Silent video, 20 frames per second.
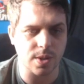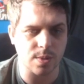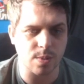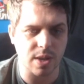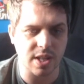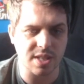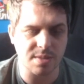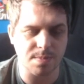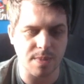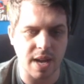as
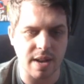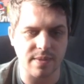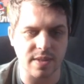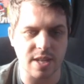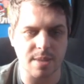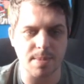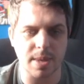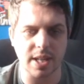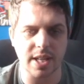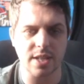well as having
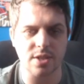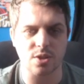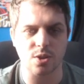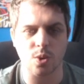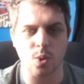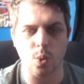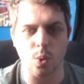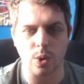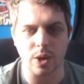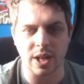the ability to
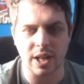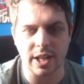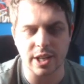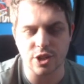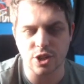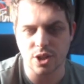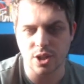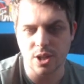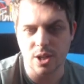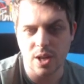corner
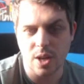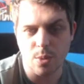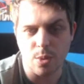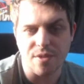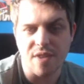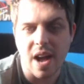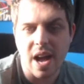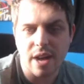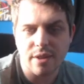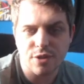glitch
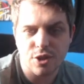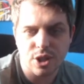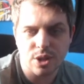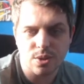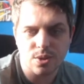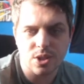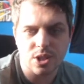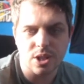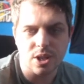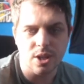with half
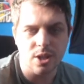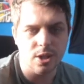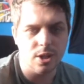shields.